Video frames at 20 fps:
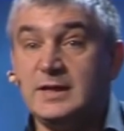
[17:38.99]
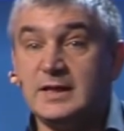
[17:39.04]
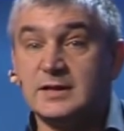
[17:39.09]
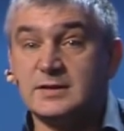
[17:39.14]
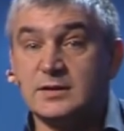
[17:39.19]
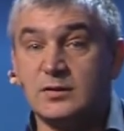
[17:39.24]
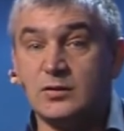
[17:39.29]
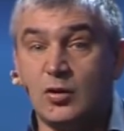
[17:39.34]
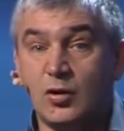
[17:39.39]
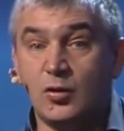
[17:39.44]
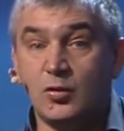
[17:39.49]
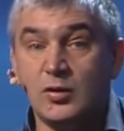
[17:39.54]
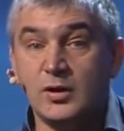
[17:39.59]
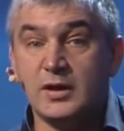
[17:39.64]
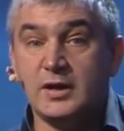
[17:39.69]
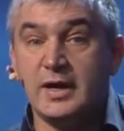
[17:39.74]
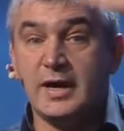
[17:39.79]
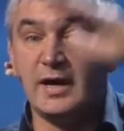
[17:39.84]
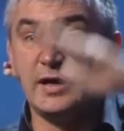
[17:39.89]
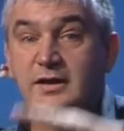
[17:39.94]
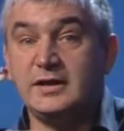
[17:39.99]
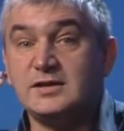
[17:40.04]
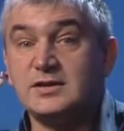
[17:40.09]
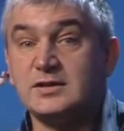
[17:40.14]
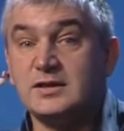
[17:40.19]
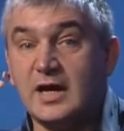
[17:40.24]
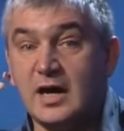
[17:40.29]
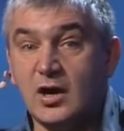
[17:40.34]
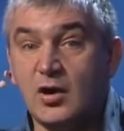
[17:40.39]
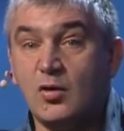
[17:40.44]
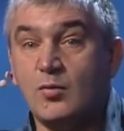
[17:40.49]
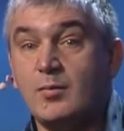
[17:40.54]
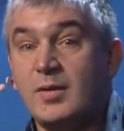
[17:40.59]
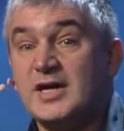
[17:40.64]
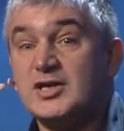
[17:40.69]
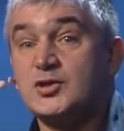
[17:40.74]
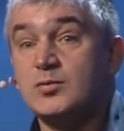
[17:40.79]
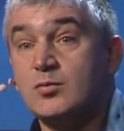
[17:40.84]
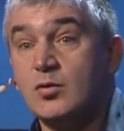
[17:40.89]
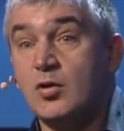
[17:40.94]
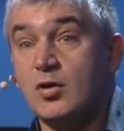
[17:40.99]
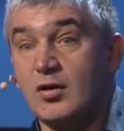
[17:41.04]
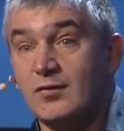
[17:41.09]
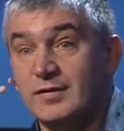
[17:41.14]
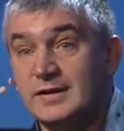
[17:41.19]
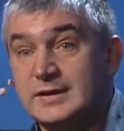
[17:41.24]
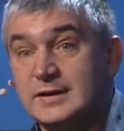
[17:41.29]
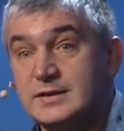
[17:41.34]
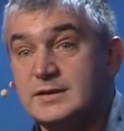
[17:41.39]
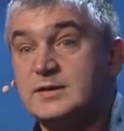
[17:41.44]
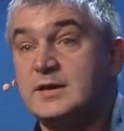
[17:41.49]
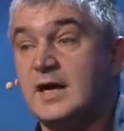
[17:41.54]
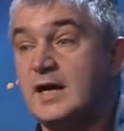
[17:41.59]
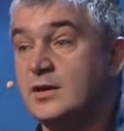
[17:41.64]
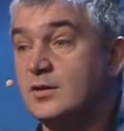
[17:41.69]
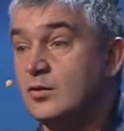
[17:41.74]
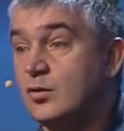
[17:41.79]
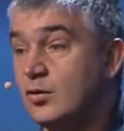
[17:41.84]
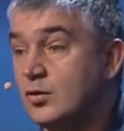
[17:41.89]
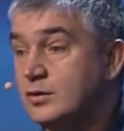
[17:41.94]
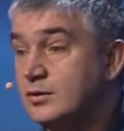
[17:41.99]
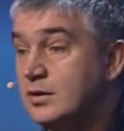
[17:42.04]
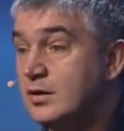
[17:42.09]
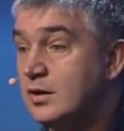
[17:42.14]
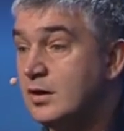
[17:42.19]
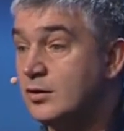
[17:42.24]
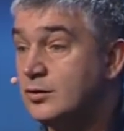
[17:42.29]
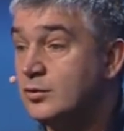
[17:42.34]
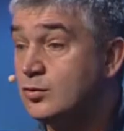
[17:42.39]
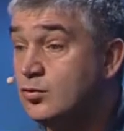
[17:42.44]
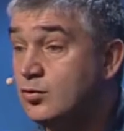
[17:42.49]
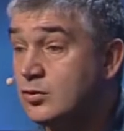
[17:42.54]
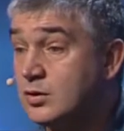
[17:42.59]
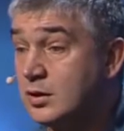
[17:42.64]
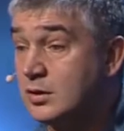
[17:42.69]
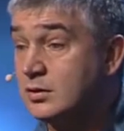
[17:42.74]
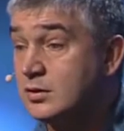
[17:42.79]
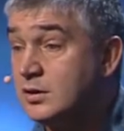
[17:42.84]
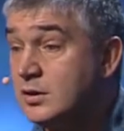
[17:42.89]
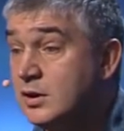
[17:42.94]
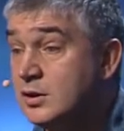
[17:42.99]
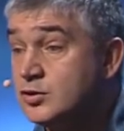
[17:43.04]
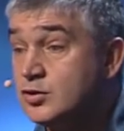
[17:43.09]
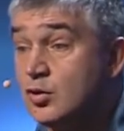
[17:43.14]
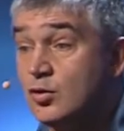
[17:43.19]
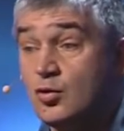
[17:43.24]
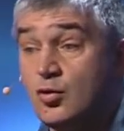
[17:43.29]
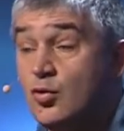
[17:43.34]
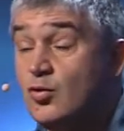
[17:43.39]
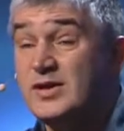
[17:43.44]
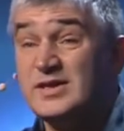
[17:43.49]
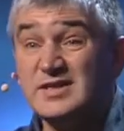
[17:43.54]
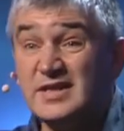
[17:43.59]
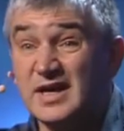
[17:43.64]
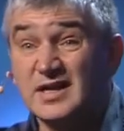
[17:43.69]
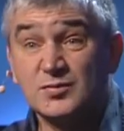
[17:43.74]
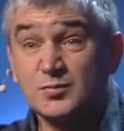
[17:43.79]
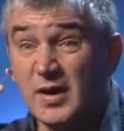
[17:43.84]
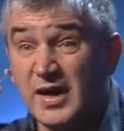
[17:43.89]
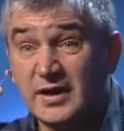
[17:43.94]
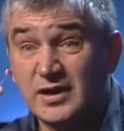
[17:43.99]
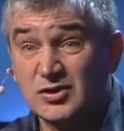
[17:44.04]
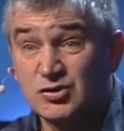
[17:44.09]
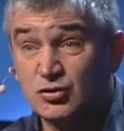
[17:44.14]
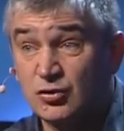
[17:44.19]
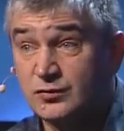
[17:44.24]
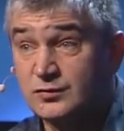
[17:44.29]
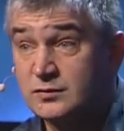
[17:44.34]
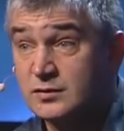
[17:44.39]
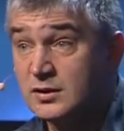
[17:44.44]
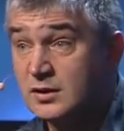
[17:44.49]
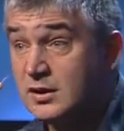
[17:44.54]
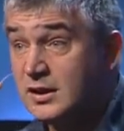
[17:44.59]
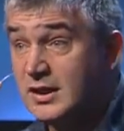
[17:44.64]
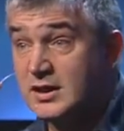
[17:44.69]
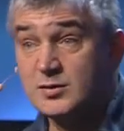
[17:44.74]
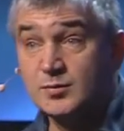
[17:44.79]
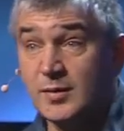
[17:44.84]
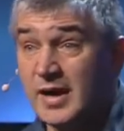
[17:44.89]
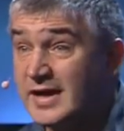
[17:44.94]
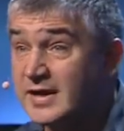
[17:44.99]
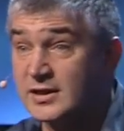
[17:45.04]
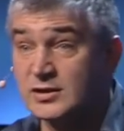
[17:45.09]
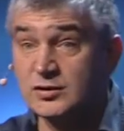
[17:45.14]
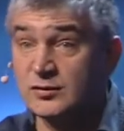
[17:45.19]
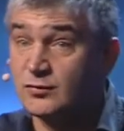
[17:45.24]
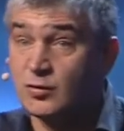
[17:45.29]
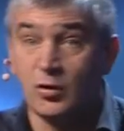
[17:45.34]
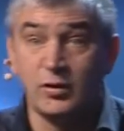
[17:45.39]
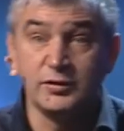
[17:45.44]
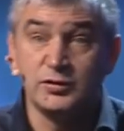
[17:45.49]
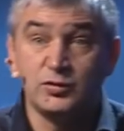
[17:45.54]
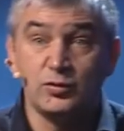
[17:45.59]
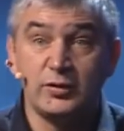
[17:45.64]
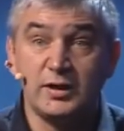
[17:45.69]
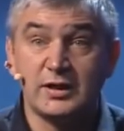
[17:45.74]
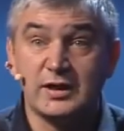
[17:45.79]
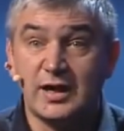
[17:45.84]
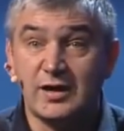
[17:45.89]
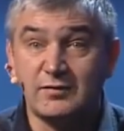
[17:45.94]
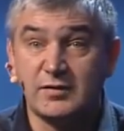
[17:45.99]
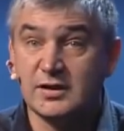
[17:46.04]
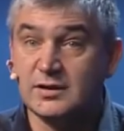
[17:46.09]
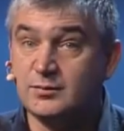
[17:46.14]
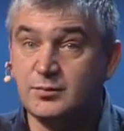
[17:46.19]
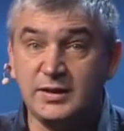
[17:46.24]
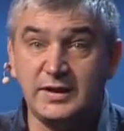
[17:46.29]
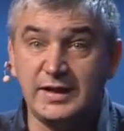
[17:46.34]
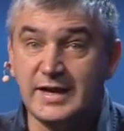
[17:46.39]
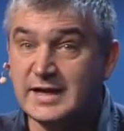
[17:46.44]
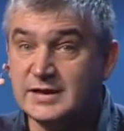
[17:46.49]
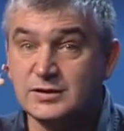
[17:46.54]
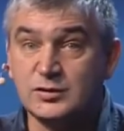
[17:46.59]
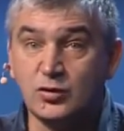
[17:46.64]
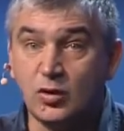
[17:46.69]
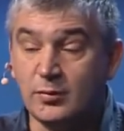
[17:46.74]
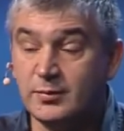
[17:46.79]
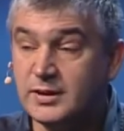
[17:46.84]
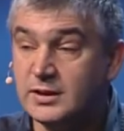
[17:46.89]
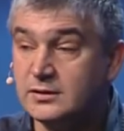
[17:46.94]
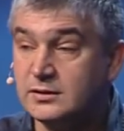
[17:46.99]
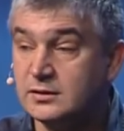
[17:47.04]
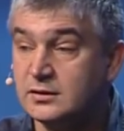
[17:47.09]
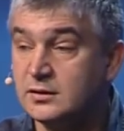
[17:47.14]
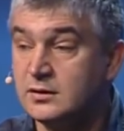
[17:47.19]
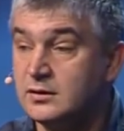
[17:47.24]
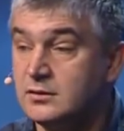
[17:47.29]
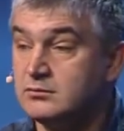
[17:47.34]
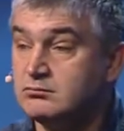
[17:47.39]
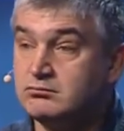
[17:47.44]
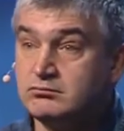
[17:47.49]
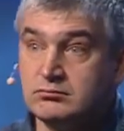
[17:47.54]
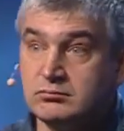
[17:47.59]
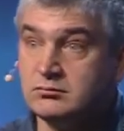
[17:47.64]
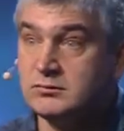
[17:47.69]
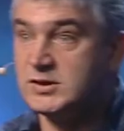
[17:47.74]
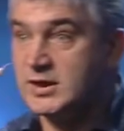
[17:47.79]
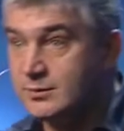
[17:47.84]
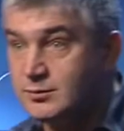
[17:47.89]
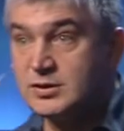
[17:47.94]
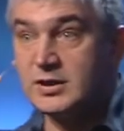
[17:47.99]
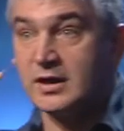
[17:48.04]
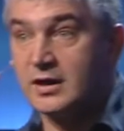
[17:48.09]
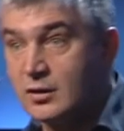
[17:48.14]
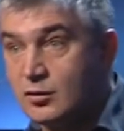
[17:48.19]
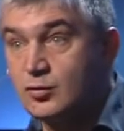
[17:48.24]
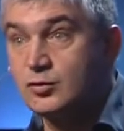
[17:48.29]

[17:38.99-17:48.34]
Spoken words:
years ago, and it's now much more of it is done on Google. So who is next Microsoft? Is Microsoft going to recover and be as dominant? Seems there are